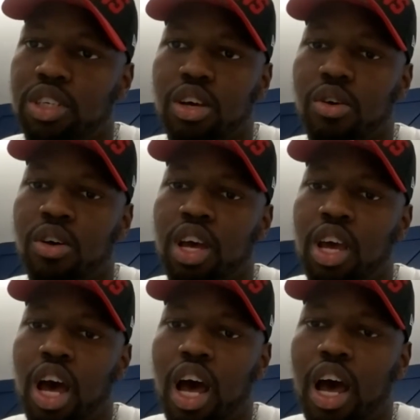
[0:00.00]
So
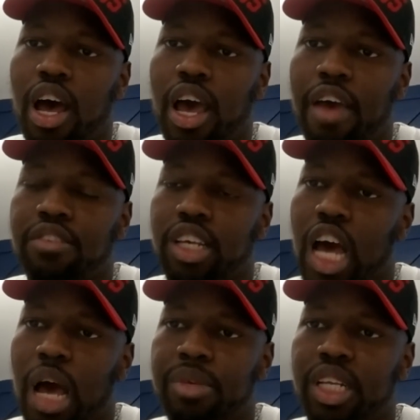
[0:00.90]
having the
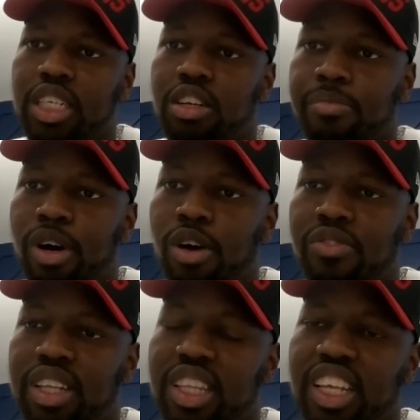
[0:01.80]
combination of
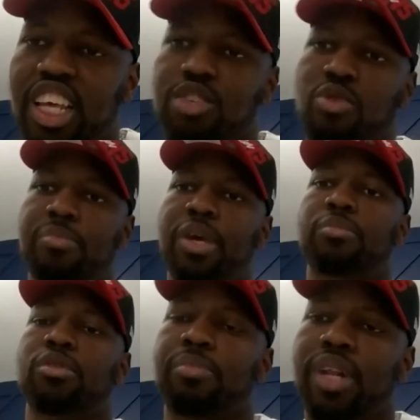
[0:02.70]
both, I think that's what
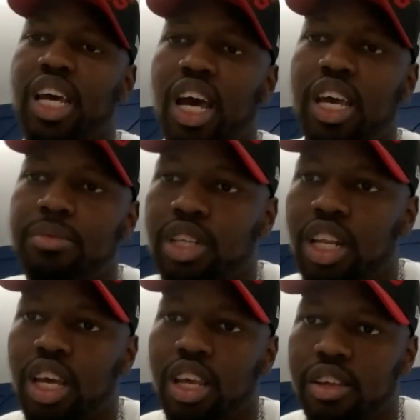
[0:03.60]
made me the player I am today.